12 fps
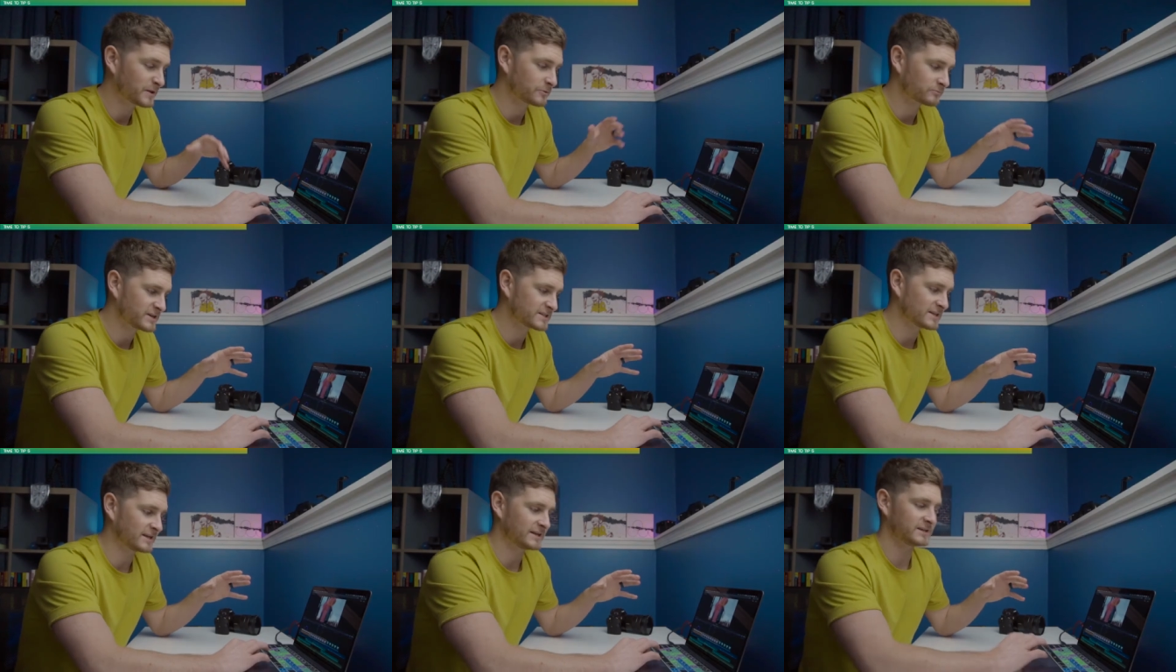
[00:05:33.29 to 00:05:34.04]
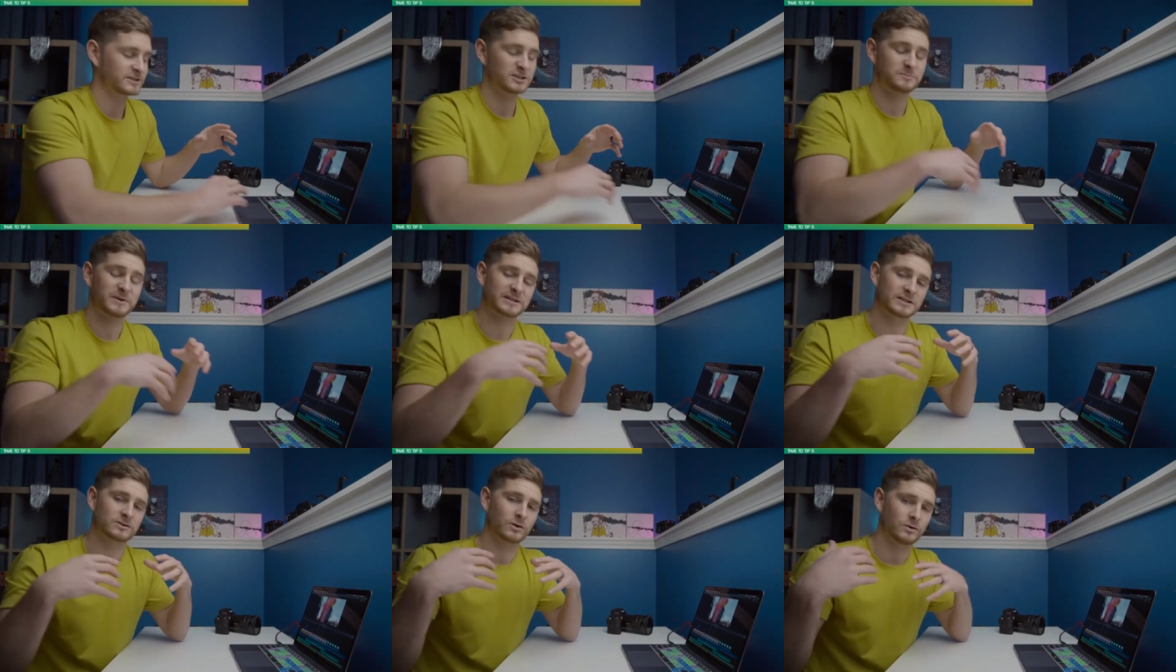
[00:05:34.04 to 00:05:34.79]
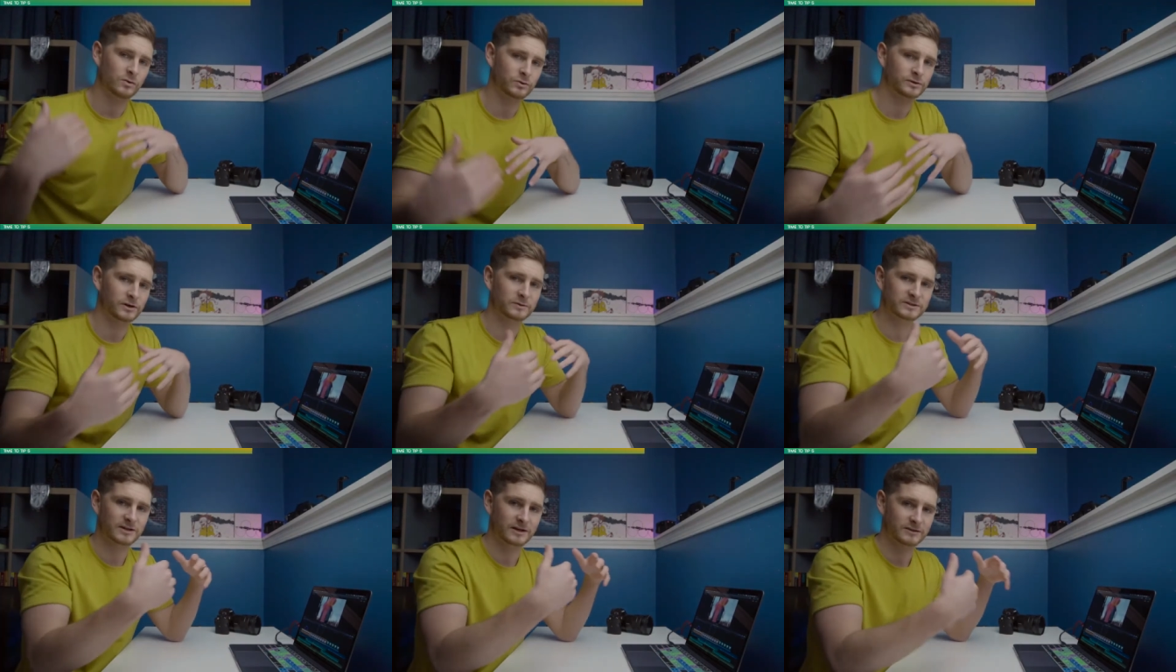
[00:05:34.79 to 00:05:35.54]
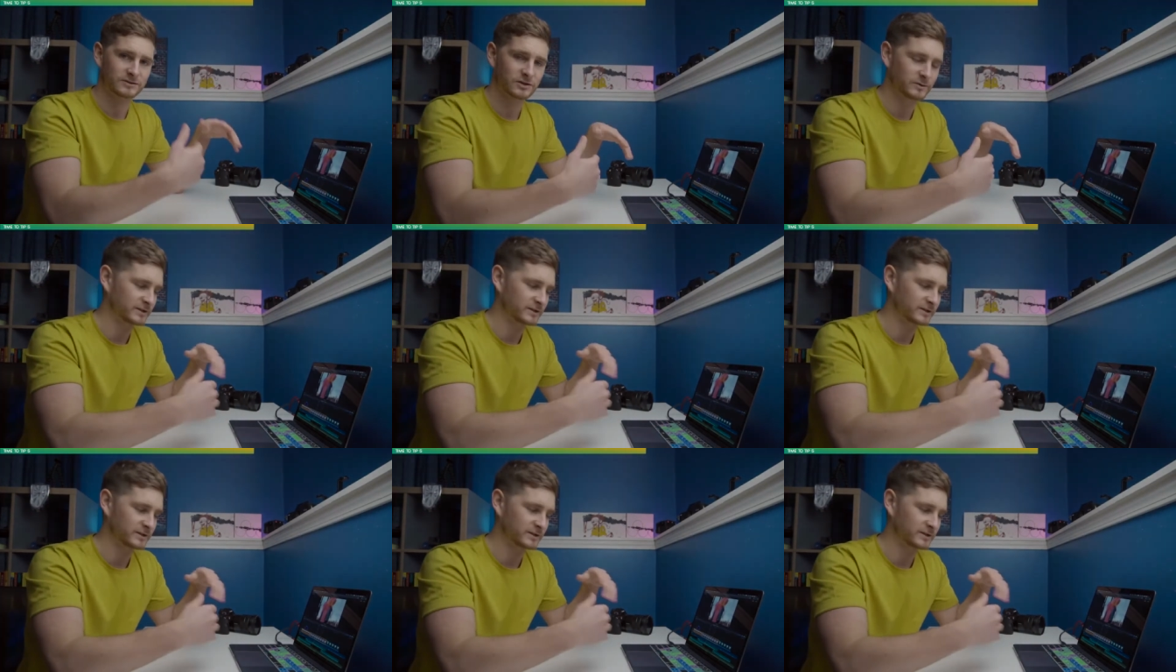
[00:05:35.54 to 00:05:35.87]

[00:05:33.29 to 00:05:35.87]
Now the reason that is because it's got audio assigned to